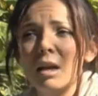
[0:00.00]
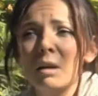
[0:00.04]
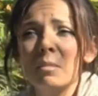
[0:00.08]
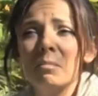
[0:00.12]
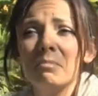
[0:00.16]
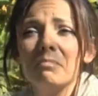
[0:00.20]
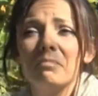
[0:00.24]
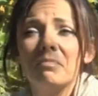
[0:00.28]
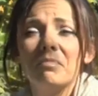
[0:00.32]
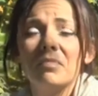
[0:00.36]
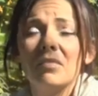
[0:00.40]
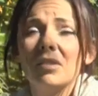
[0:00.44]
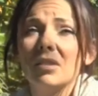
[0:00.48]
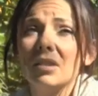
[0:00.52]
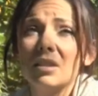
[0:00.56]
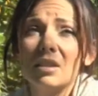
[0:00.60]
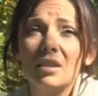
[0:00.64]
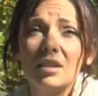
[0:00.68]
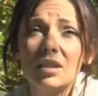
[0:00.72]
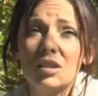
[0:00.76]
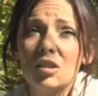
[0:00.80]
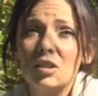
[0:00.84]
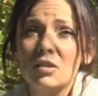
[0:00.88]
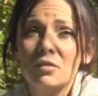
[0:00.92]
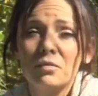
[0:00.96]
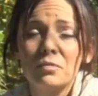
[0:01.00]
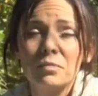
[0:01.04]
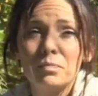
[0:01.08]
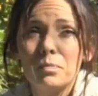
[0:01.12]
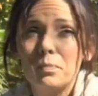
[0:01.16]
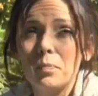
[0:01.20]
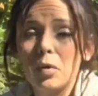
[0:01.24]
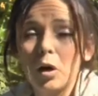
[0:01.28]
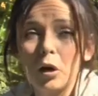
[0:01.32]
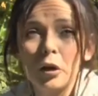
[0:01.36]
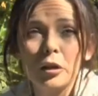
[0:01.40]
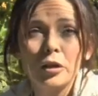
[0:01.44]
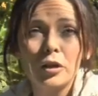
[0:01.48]
I'm
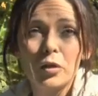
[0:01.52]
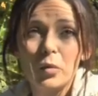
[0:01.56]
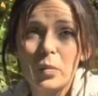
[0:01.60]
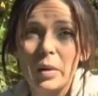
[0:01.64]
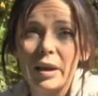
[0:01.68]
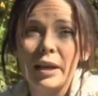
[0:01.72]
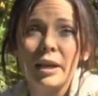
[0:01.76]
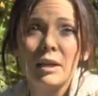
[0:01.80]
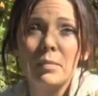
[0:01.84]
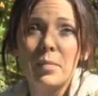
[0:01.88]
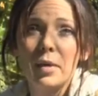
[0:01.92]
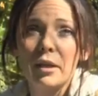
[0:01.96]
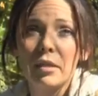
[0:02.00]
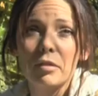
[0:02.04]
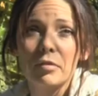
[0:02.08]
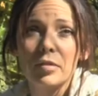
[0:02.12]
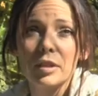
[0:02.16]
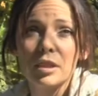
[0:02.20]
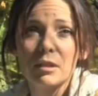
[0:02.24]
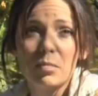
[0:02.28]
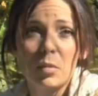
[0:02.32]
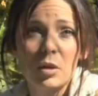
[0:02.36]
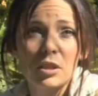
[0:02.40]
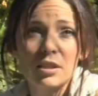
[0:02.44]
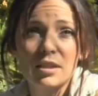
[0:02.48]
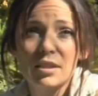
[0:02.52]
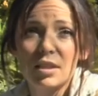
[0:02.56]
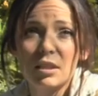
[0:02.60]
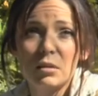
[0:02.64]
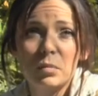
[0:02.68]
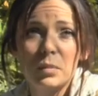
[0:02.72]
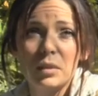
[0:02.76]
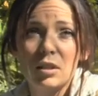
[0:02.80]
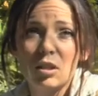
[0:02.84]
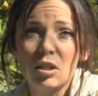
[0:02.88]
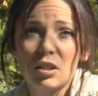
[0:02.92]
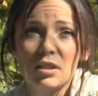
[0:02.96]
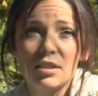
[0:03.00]
blown away by the response
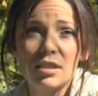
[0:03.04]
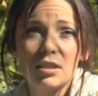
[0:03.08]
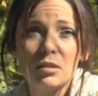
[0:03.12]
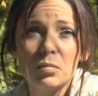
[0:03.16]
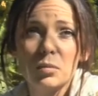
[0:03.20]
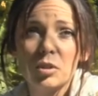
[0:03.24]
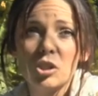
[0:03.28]
that we got.